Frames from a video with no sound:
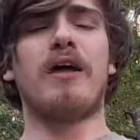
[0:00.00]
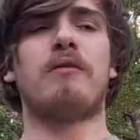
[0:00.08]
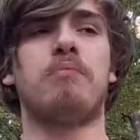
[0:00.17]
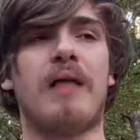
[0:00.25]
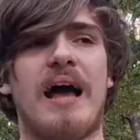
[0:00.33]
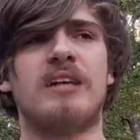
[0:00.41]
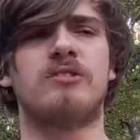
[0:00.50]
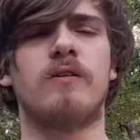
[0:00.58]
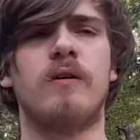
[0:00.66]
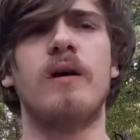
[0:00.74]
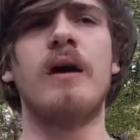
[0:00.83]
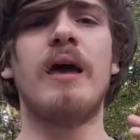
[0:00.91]

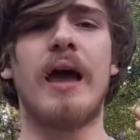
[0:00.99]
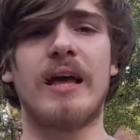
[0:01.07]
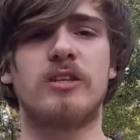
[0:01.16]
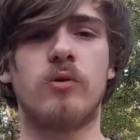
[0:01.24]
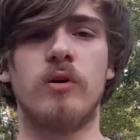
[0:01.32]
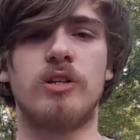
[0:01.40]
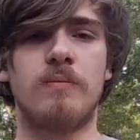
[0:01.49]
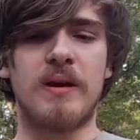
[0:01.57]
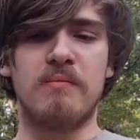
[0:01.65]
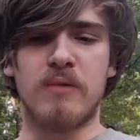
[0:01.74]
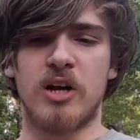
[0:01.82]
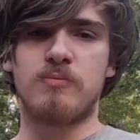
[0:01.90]
blaster, it's going to
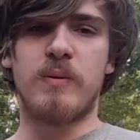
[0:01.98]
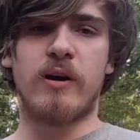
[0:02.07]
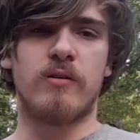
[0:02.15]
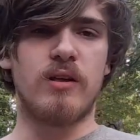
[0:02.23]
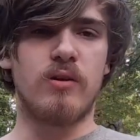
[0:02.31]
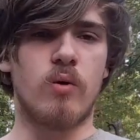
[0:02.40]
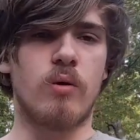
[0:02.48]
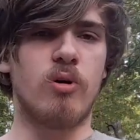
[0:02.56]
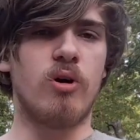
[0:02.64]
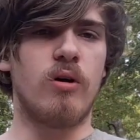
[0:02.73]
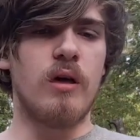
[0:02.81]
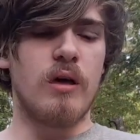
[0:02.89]
be much bigger than
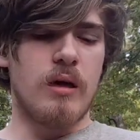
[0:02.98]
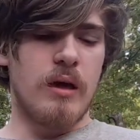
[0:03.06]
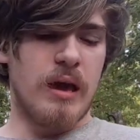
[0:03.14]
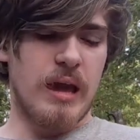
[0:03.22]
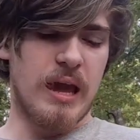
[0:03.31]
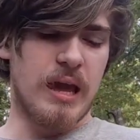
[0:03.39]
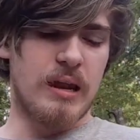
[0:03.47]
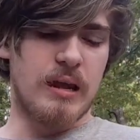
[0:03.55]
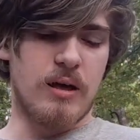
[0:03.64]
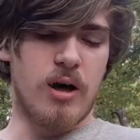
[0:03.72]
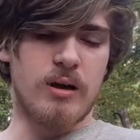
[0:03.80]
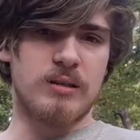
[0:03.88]
normal. And
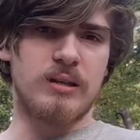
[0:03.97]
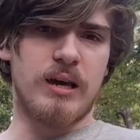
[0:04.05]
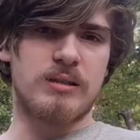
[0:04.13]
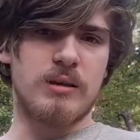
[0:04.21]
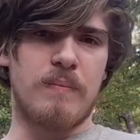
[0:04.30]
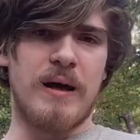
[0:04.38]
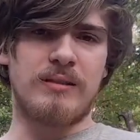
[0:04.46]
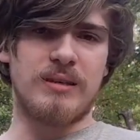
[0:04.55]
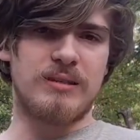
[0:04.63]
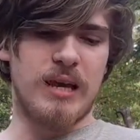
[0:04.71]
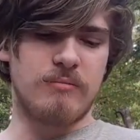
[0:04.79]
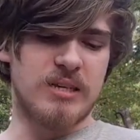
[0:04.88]
honestly, it's about the
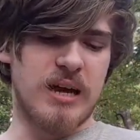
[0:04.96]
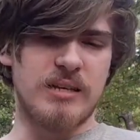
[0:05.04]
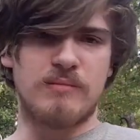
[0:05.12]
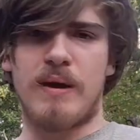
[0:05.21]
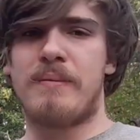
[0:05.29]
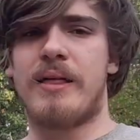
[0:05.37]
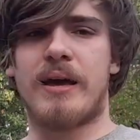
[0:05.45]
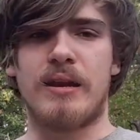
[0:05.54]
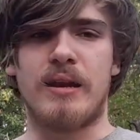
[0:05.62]
same size as maybe a